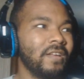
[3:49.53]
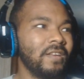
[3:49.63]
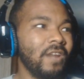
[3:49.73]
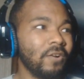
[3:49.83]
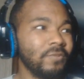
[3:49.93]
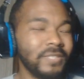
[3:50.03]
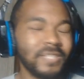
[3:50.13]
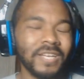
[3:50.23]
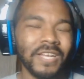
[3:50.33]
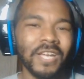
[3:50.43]
Knuckles is
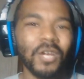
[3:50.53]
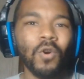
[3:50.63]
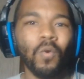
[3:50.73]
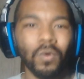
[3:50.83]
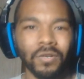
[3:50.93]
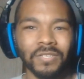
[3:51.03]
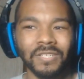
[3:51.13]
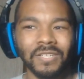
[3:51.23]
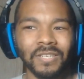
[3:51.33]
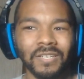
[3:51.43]
gonna get coerced
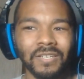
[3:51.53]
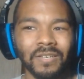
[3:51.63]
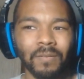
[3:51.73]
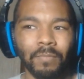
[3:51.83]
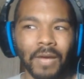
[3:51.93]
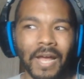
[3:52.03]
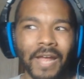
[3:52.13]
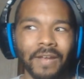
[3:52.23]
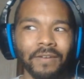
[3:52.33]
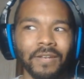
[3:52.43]

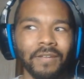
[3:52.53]
by